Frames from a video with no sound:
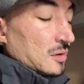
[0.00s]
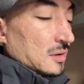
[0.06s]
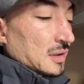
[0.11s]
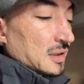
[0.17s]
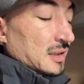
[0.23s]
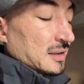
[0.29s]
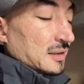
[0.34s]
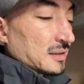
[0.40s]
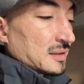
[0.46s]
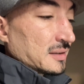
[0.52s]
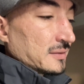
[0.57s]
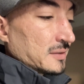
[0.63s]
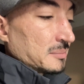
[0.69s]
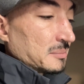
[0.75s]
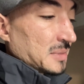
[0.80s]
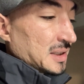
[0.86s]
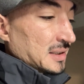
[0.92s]
kinds of
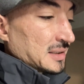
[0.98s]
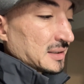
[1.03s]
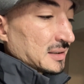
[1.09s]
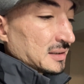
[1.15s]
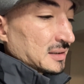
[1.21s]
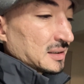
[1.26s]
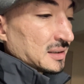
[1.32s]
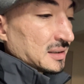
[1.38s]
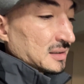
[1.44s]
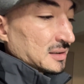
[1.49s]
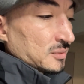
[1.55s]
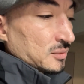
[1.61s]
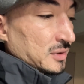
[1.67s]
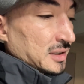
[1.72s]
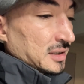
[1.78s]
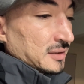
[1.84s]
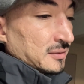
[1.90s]
amazing things
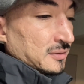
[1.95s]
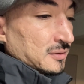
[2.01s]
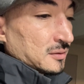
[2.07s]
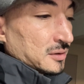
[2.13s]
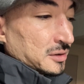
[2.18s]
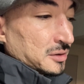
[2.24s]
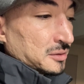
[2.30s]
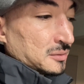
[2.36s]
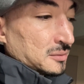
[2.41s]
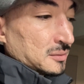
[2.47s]
waiting for you.